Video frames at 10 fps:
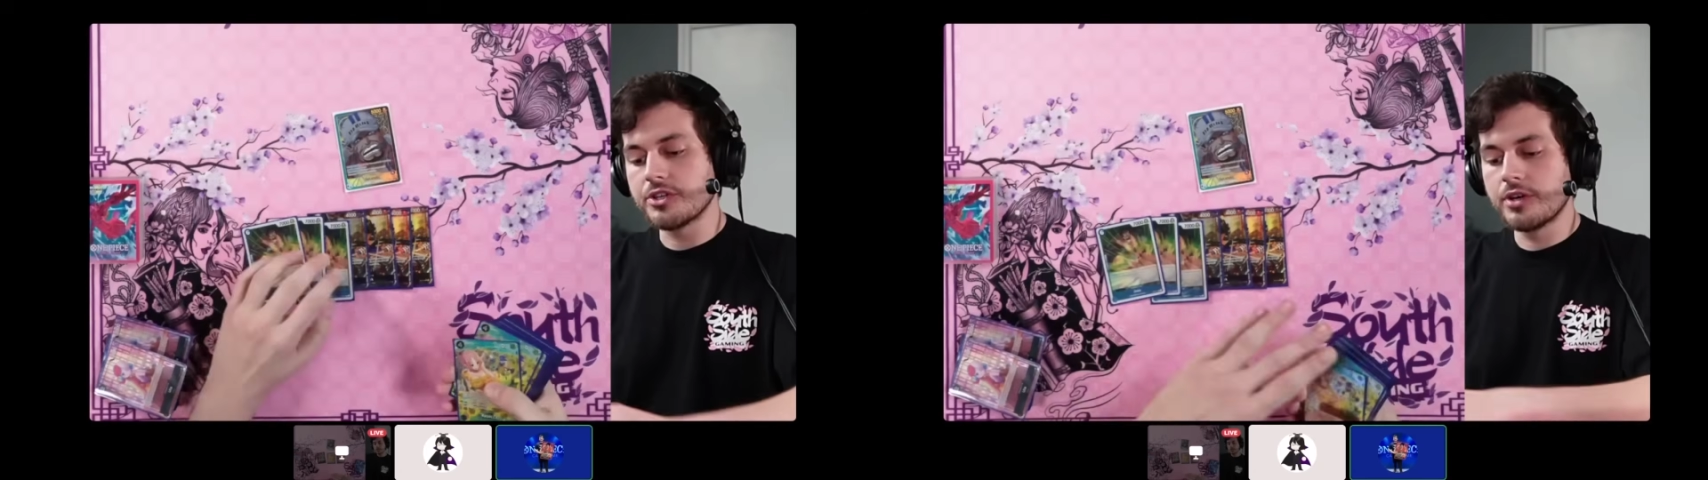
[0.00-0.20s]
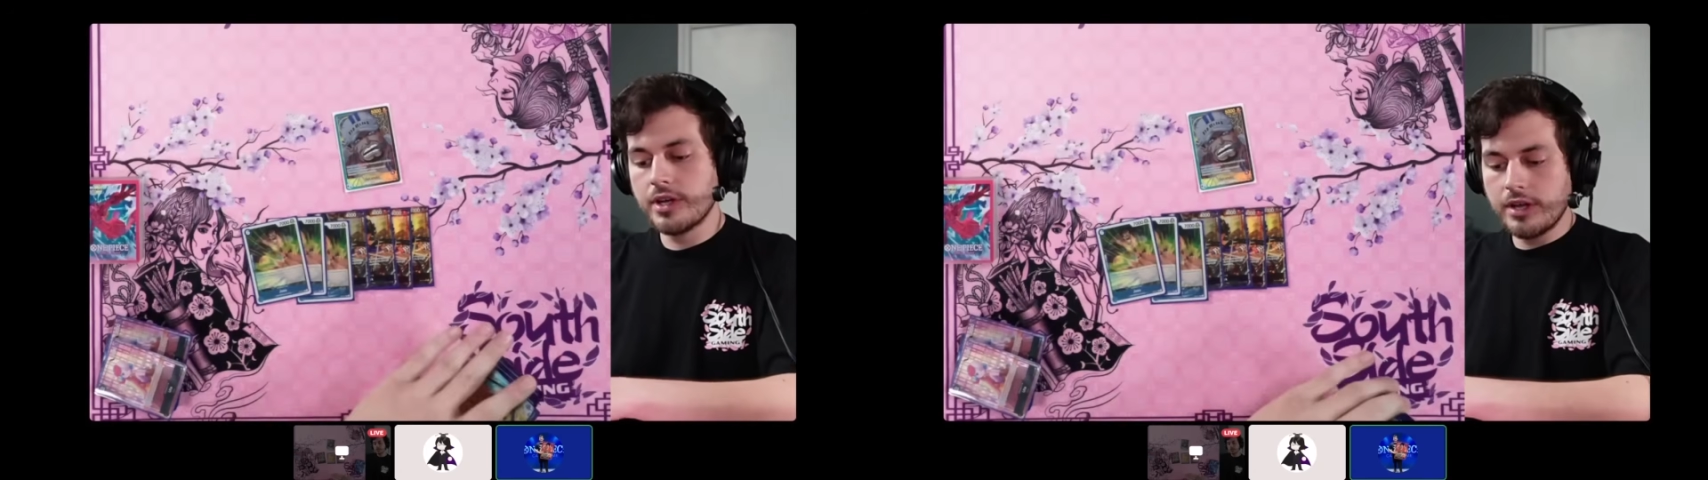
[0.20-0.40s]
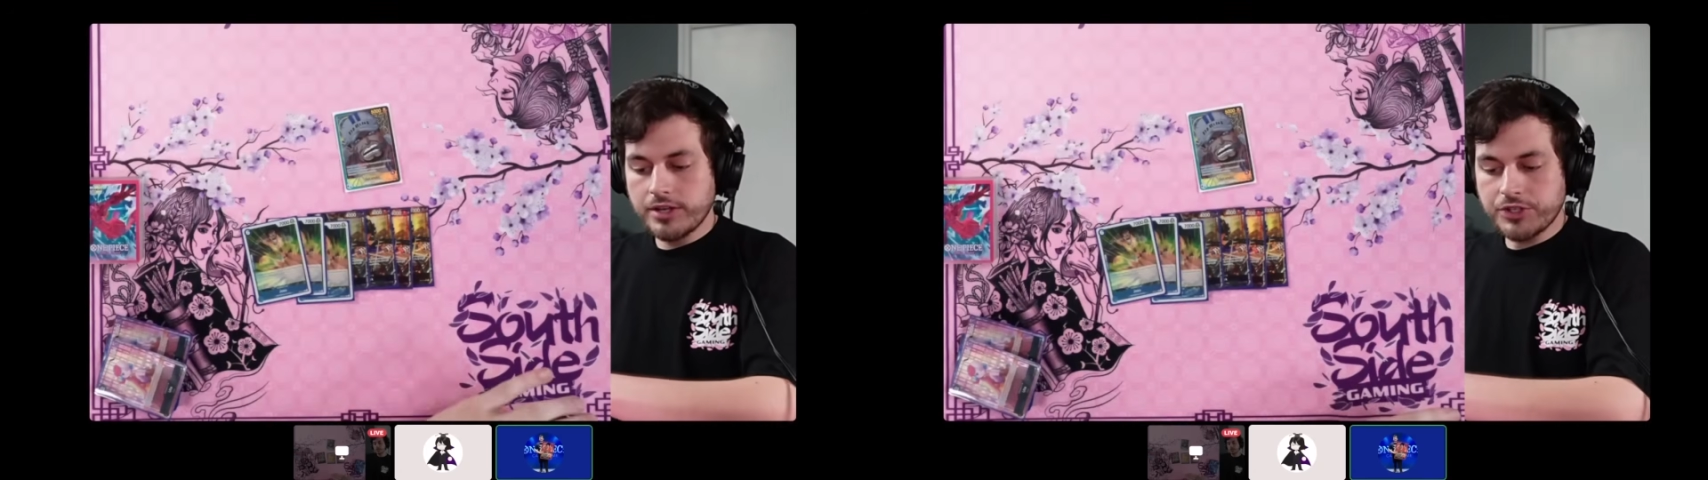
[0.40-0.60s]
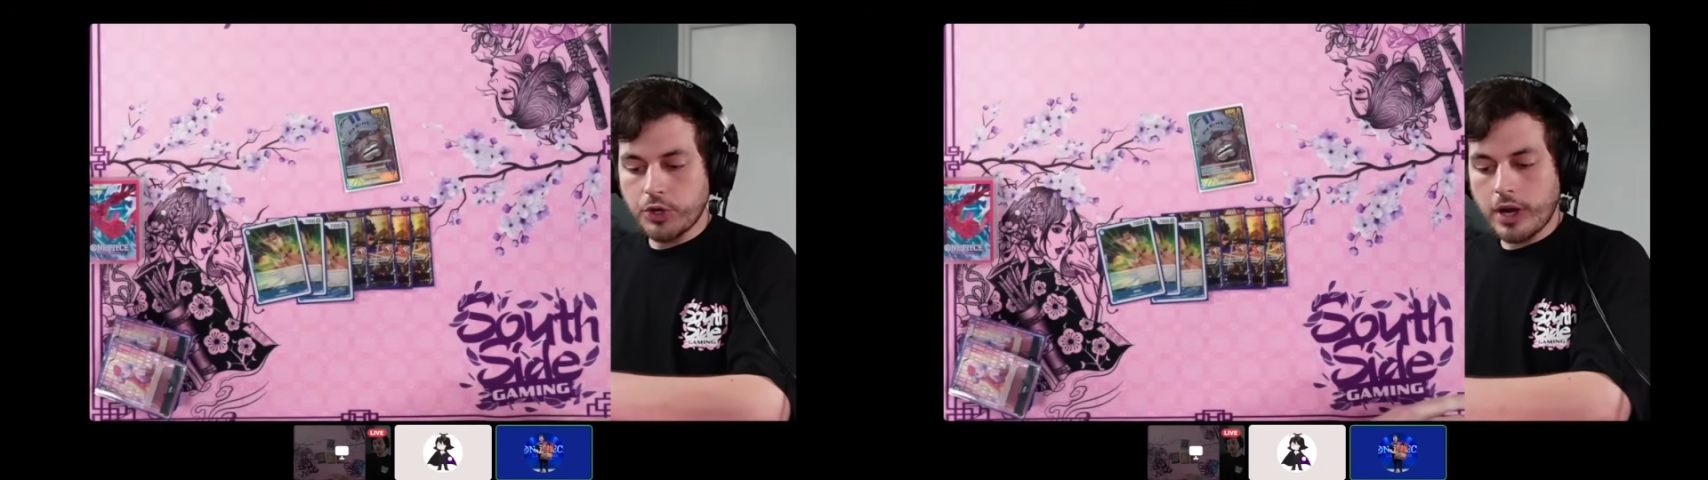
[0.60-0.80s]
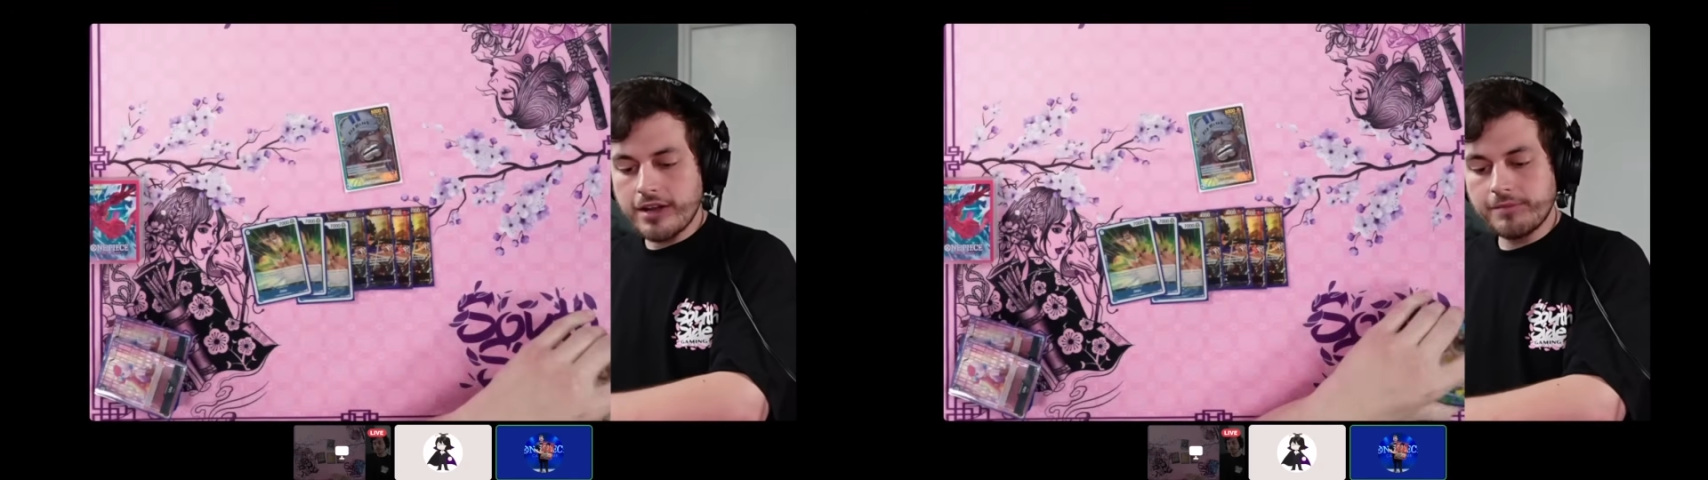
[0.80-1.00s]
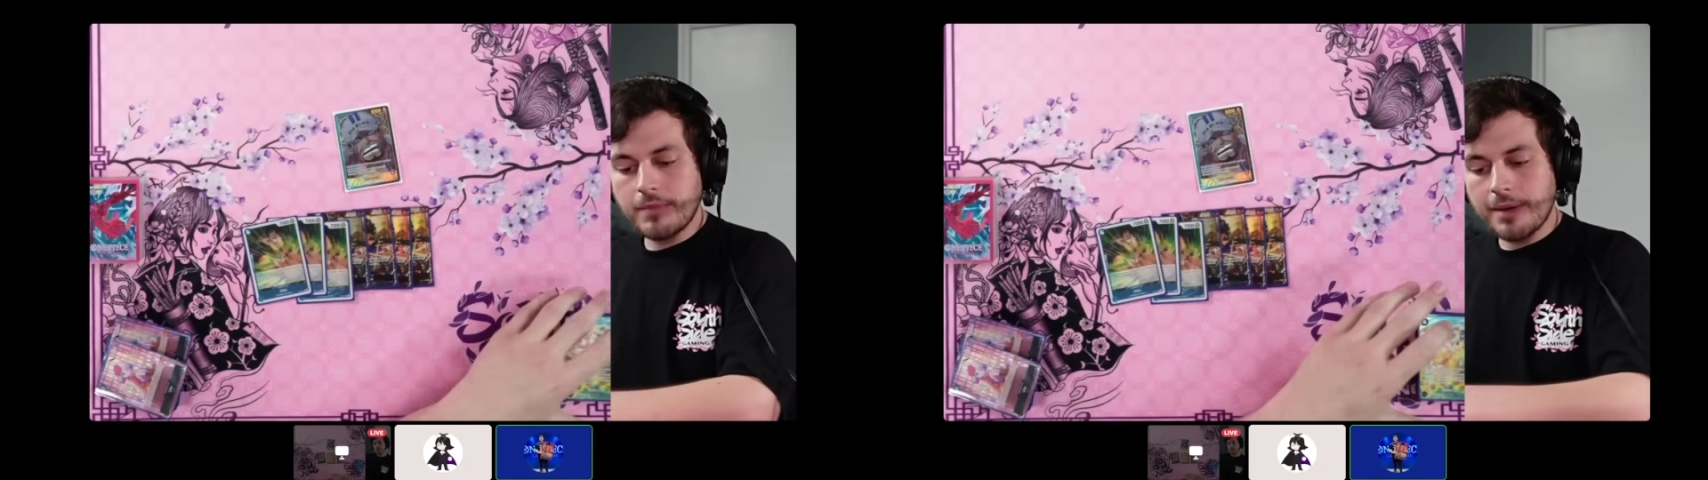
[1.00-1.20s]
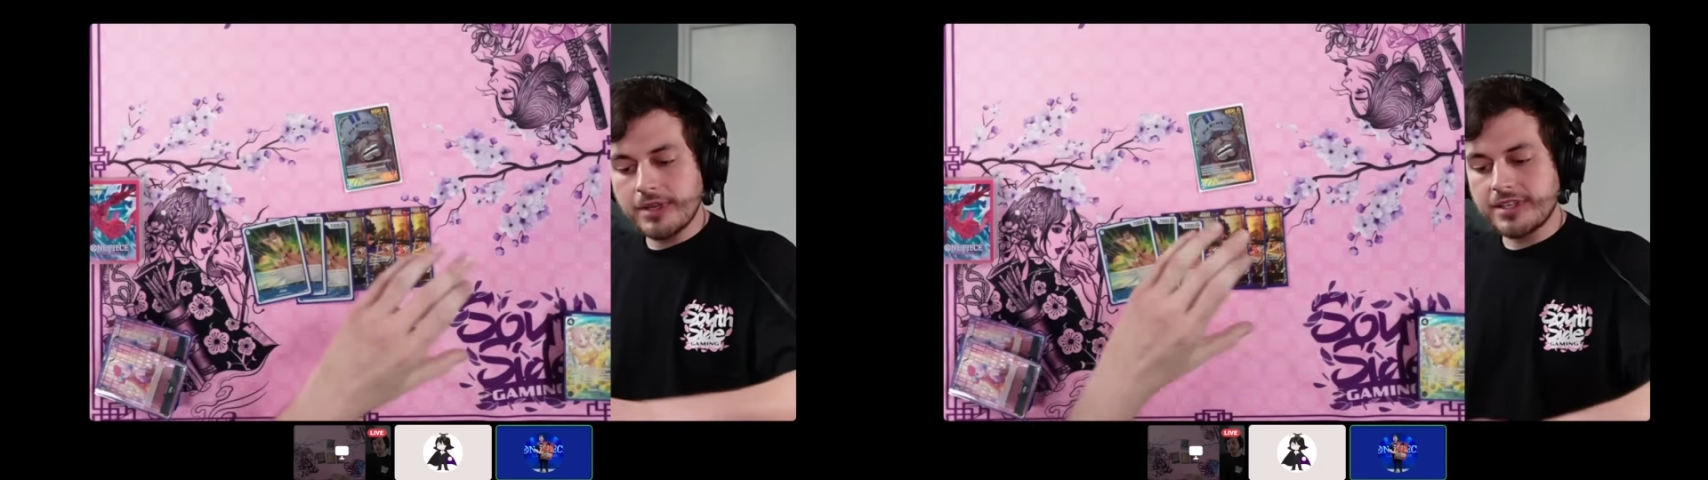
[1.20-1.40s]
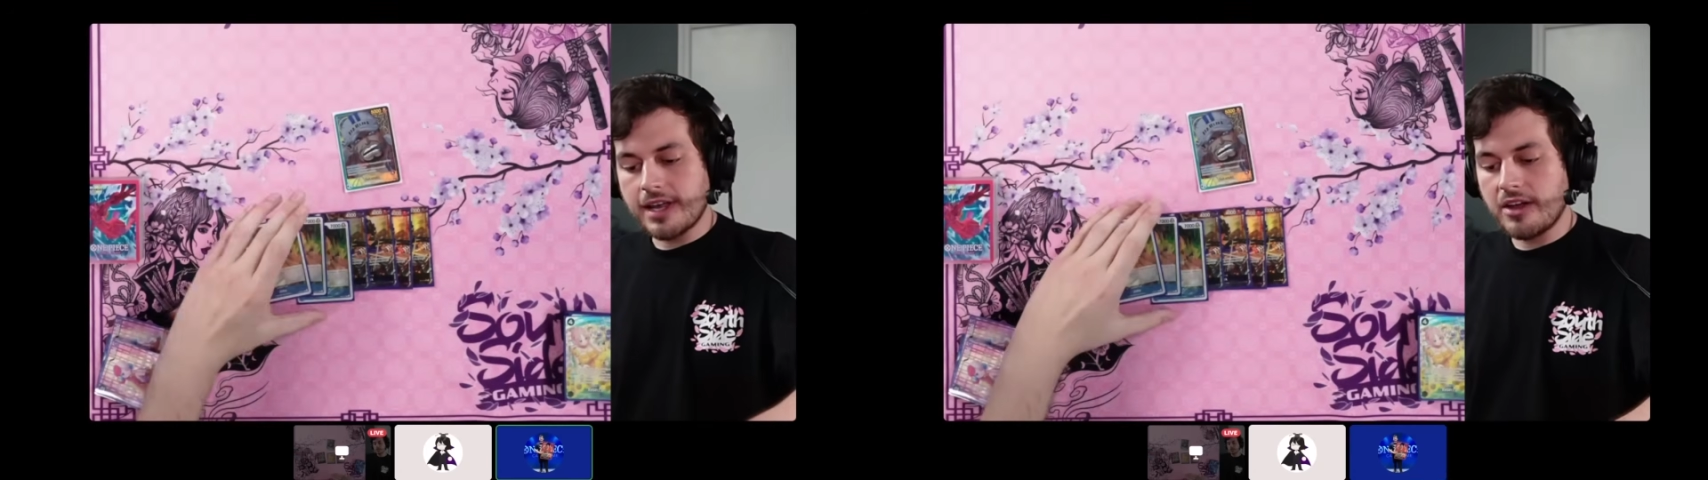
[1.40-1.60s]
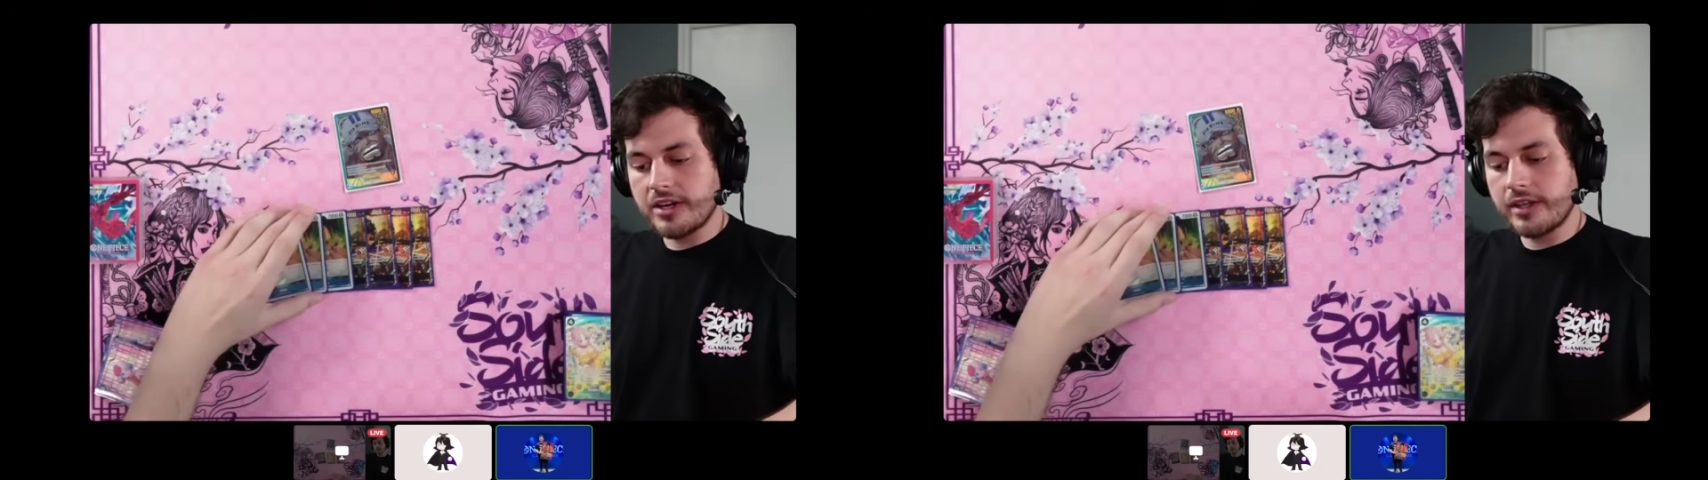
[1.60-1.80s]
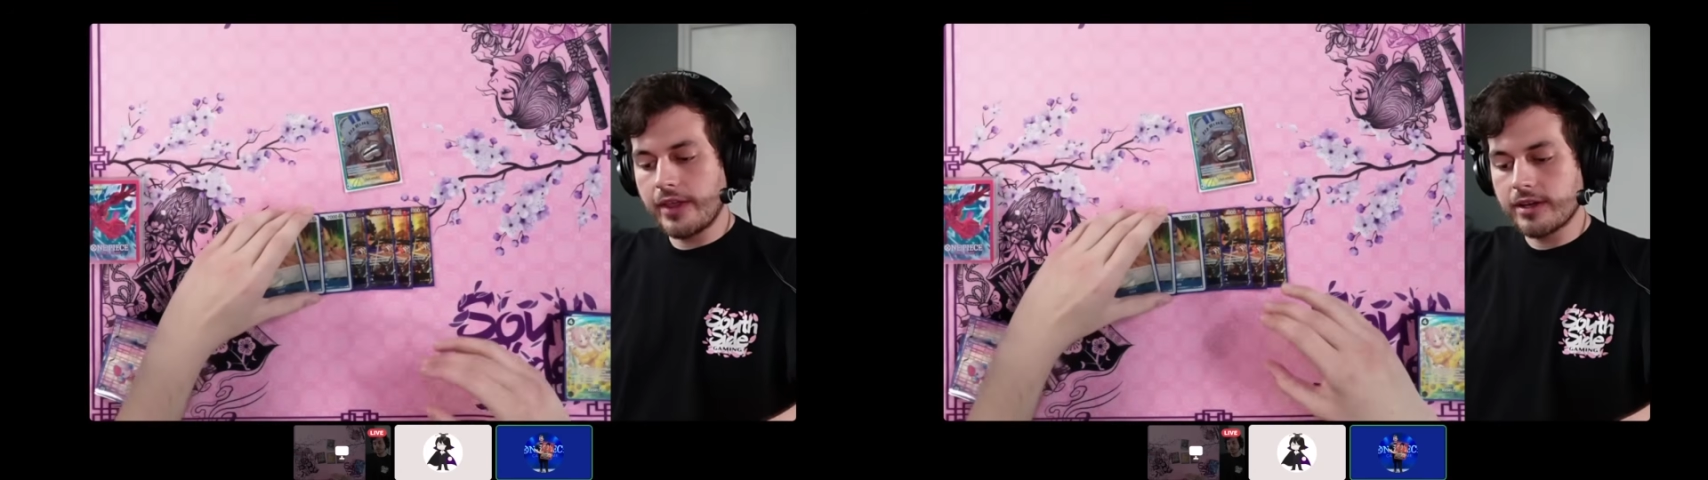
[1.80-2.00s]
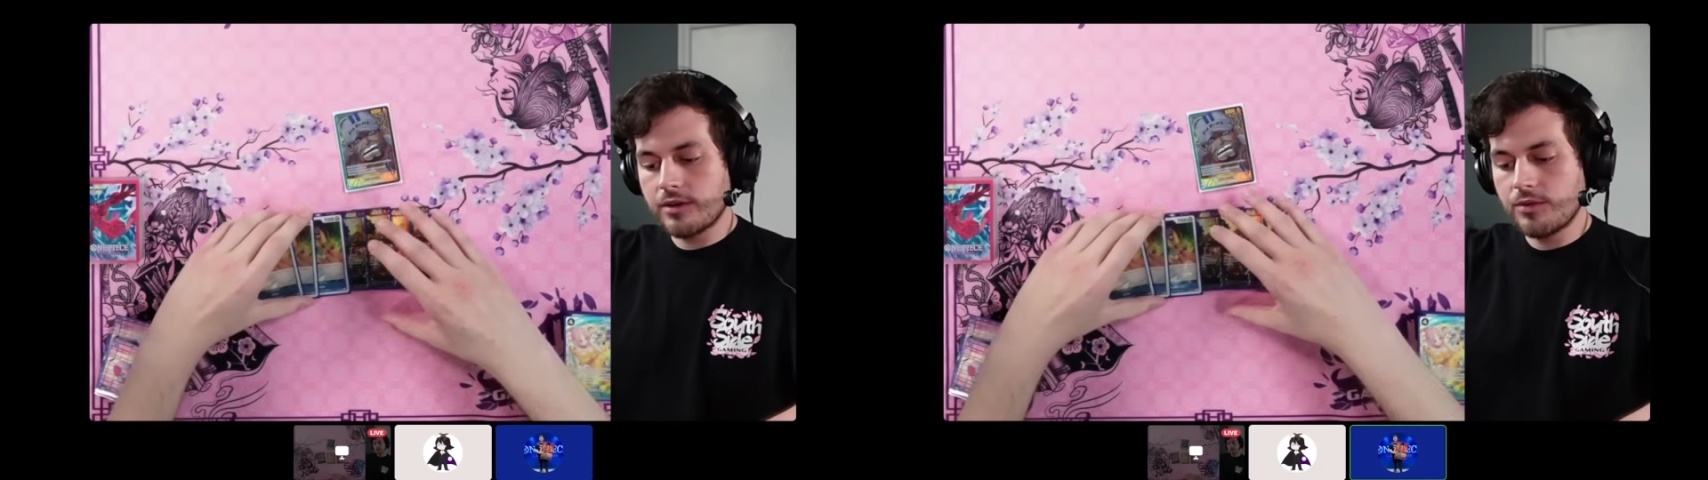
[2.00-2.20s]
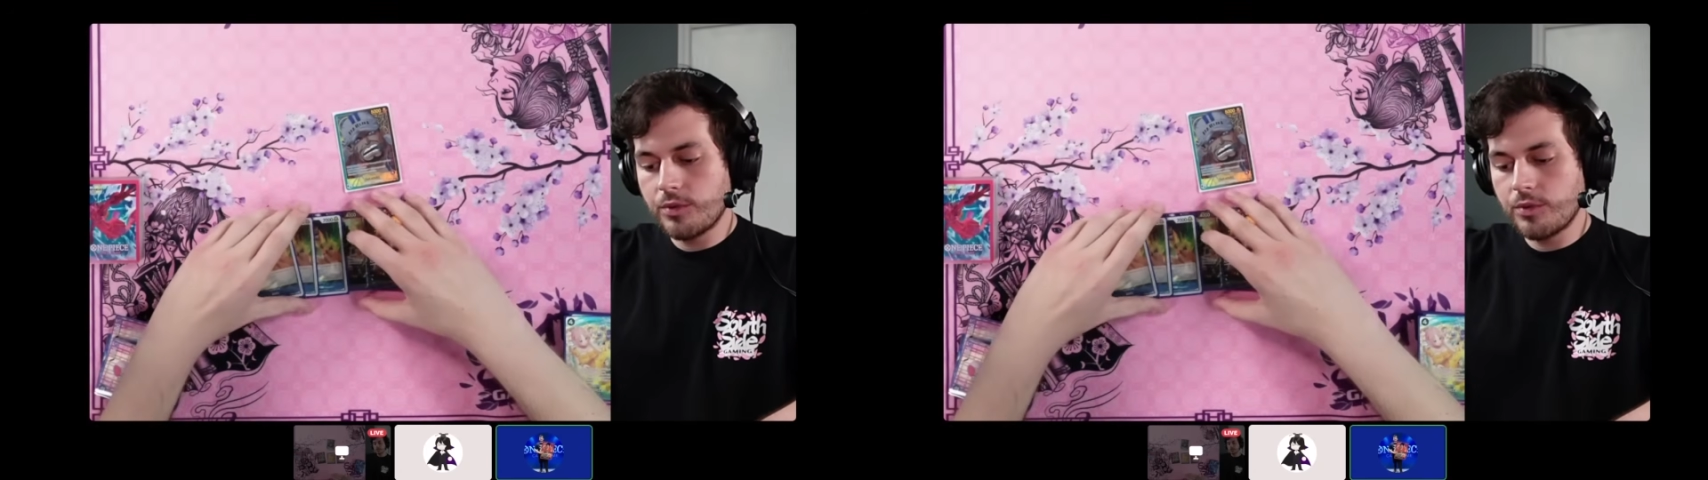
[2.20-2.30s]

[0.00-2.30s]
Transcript: So kind of my mentality, like with